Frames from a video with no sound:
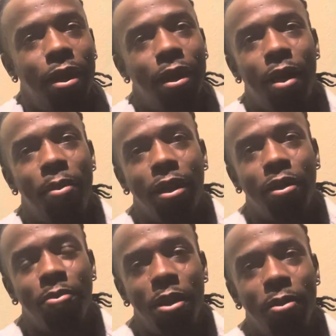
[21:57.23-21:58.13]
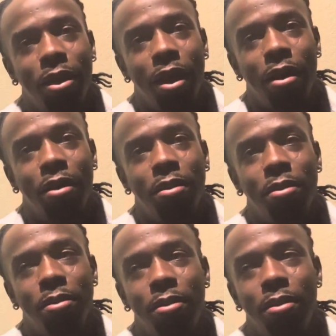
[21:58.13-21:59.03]
I made a commitment, y'all,
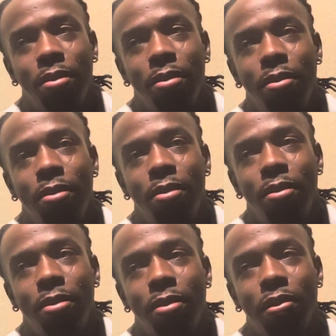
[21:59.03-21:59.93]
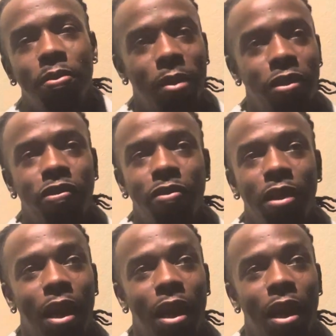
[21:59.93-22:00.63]
to ministry, and